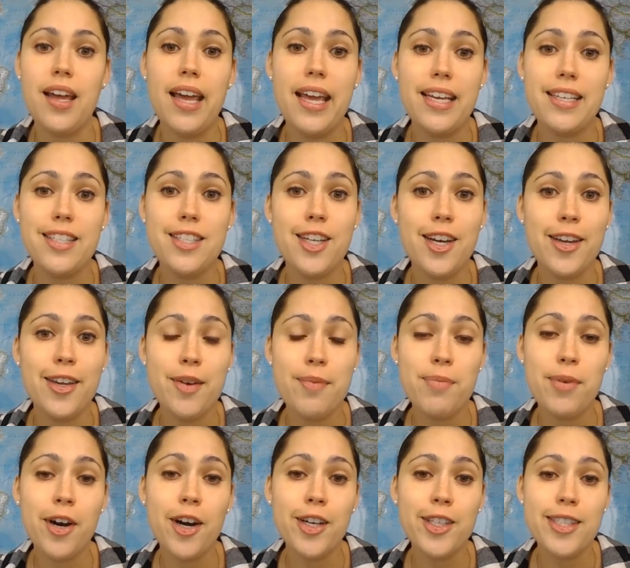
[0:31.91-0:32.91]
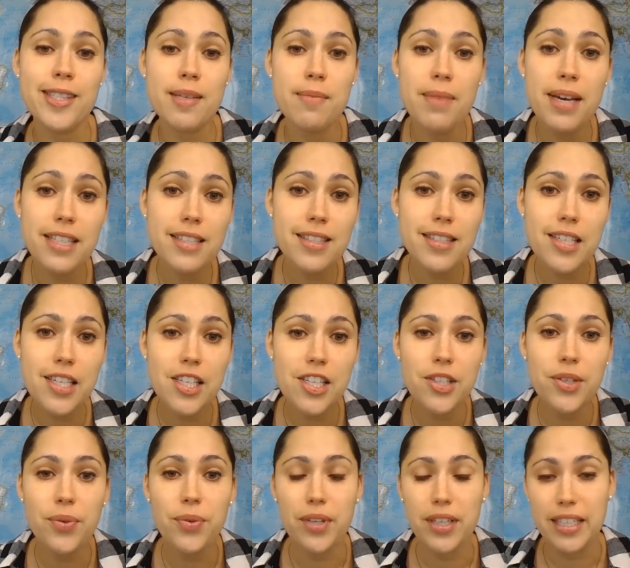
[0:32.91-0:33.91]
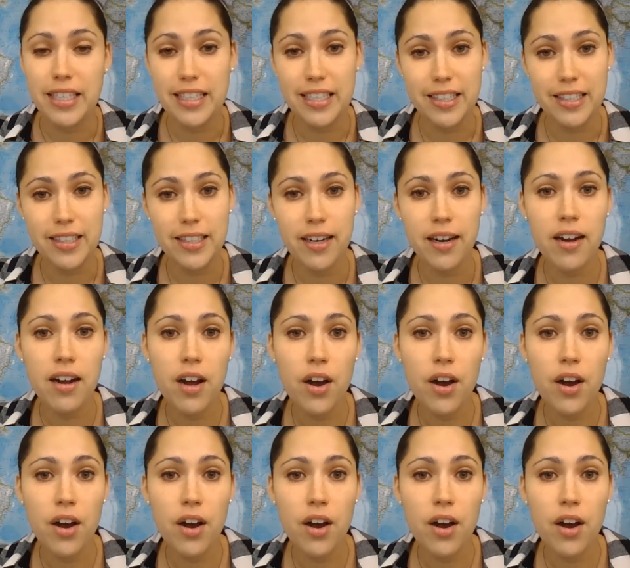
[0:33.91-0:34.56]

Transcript: a study abroad semester or year,